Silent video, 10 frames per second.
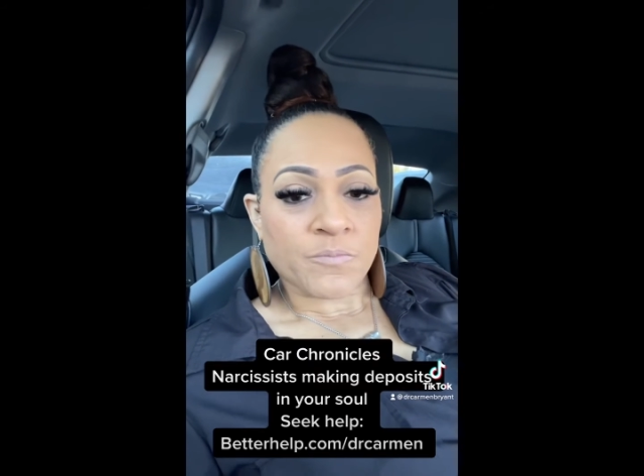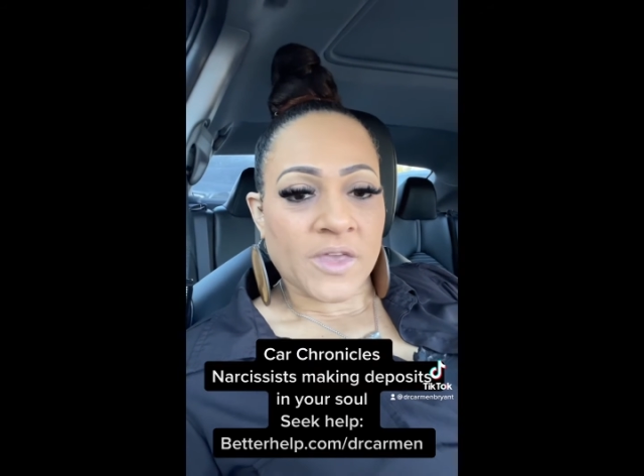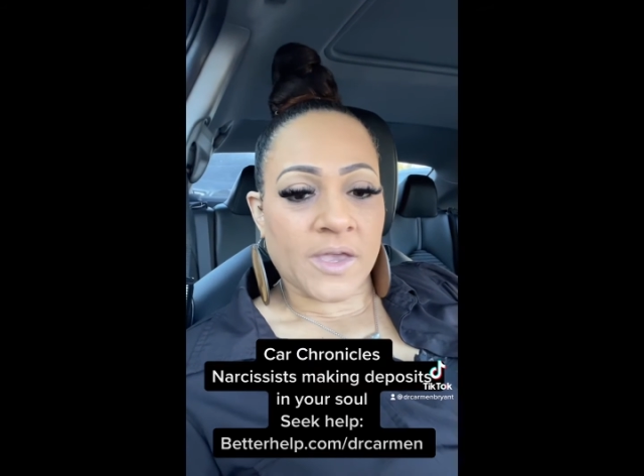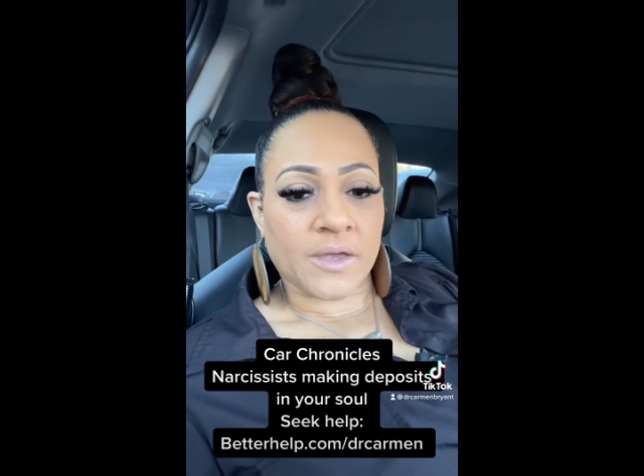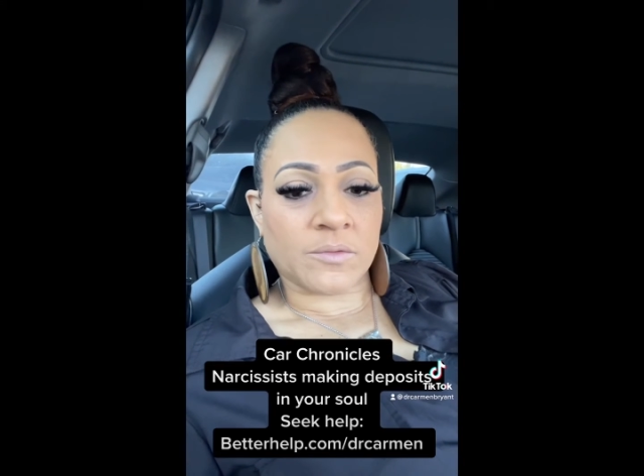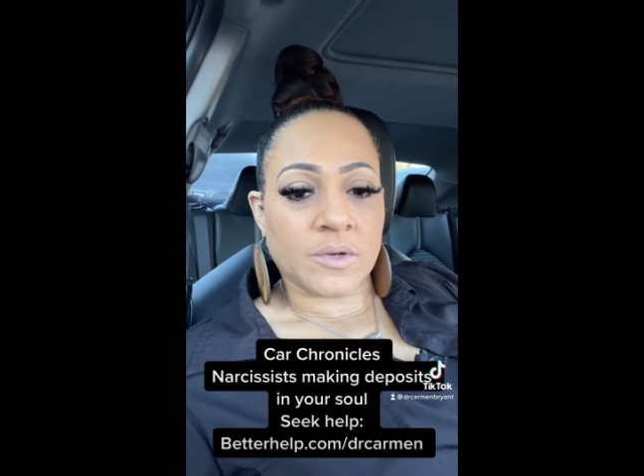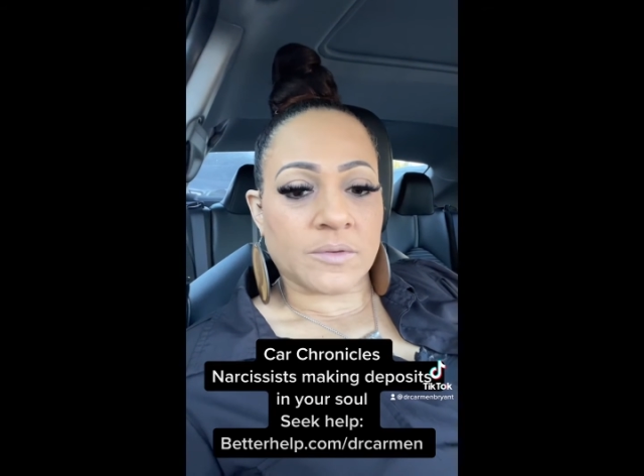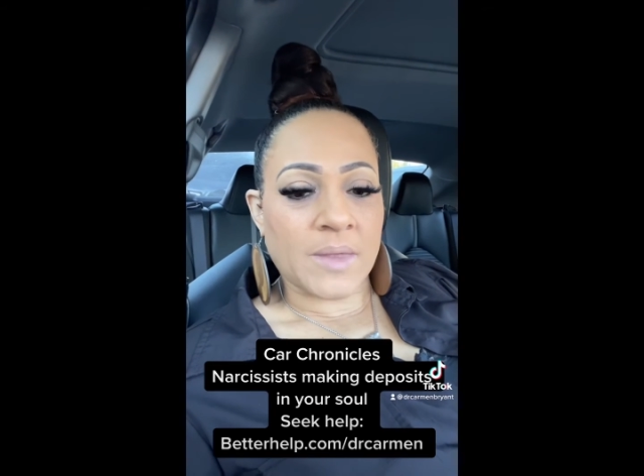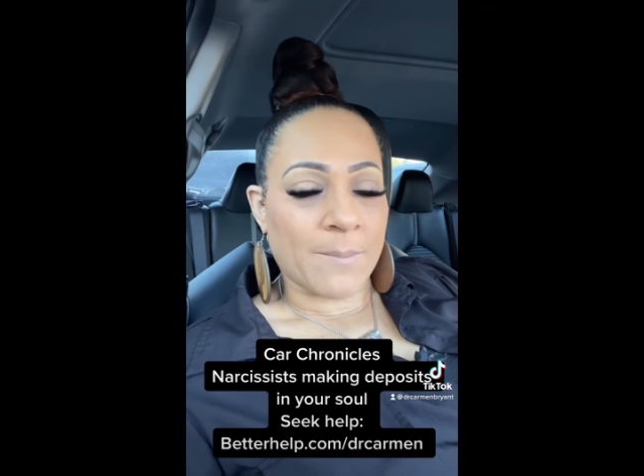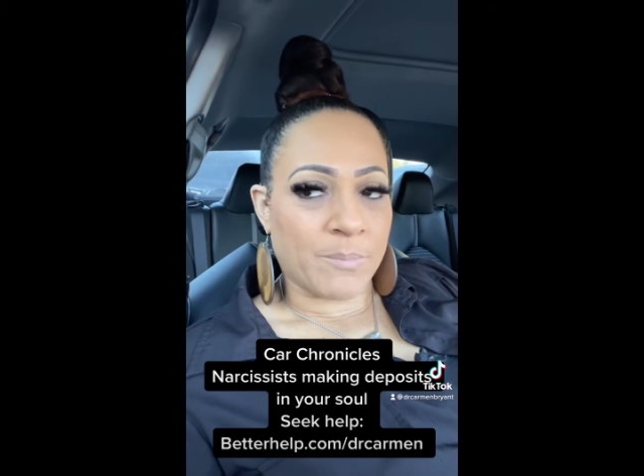and
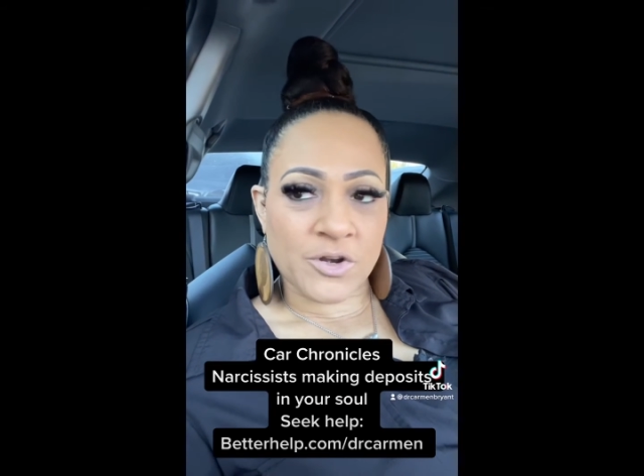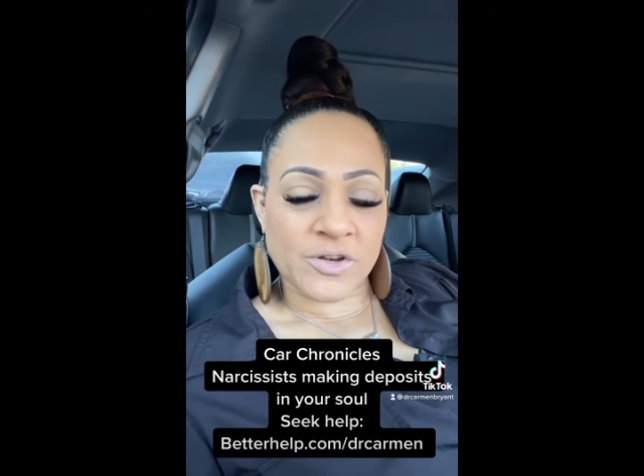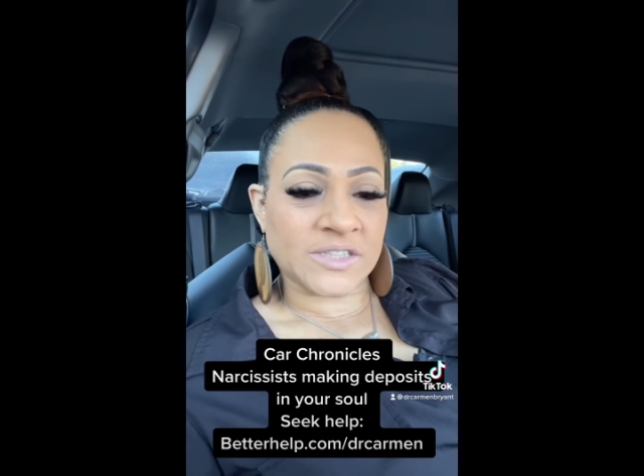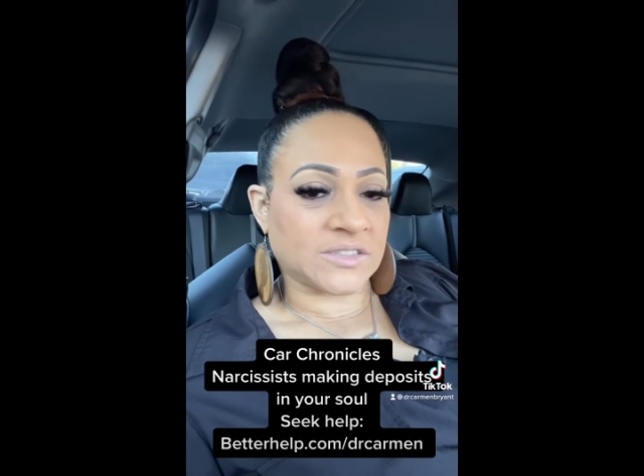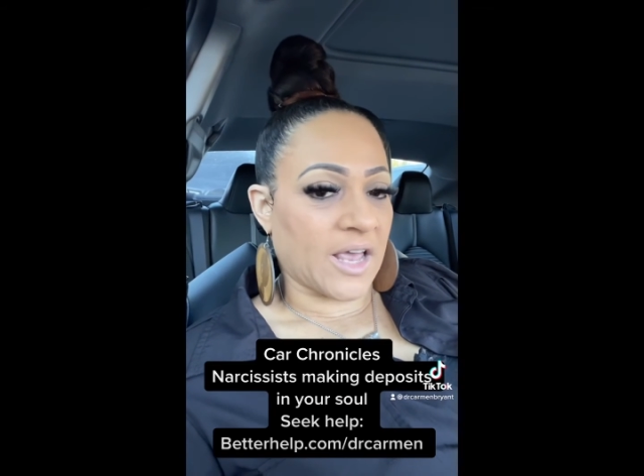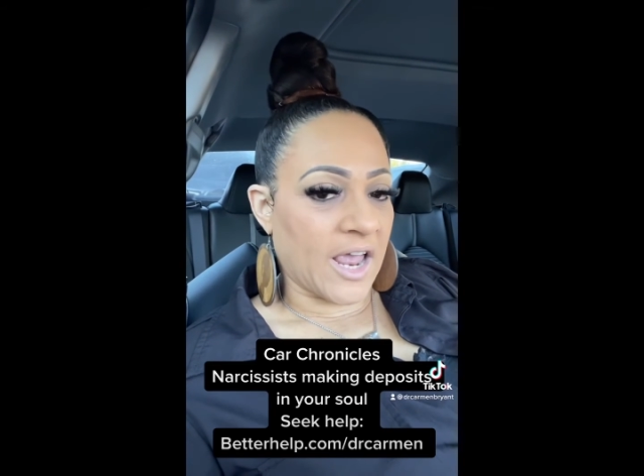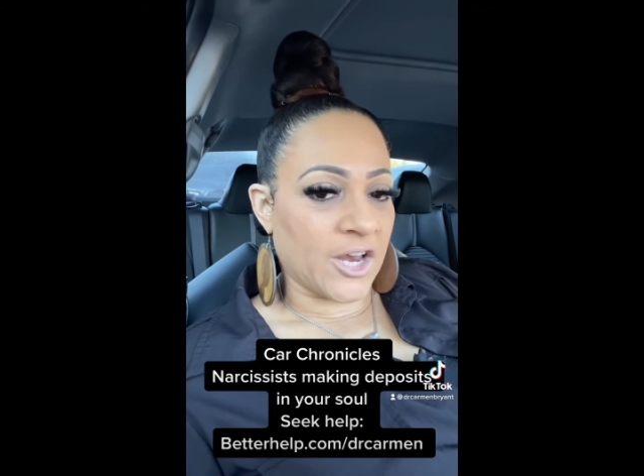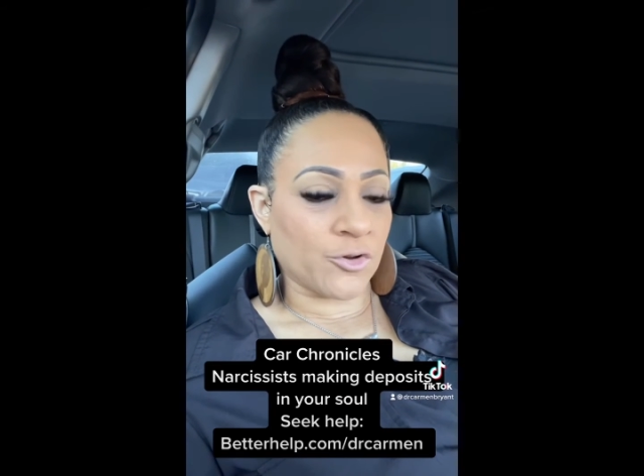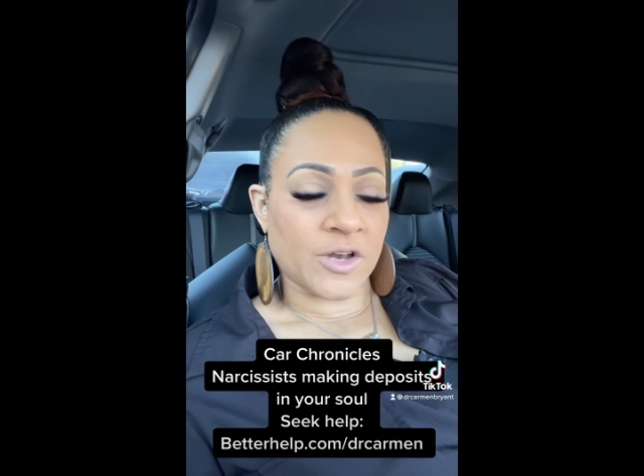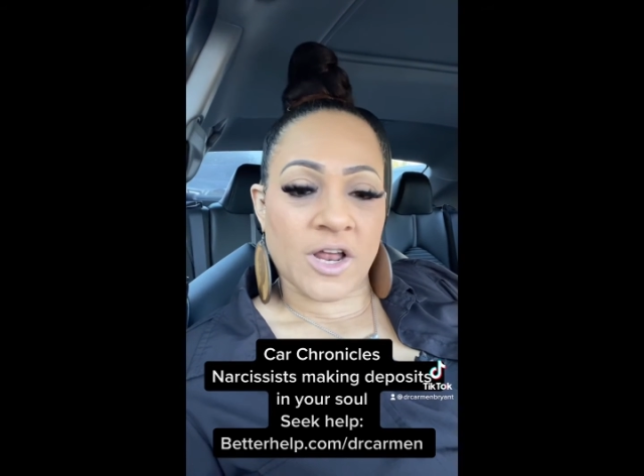that bitterness and that
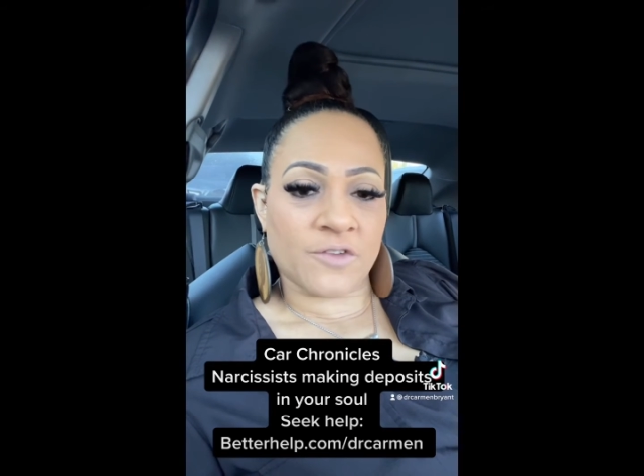anger and that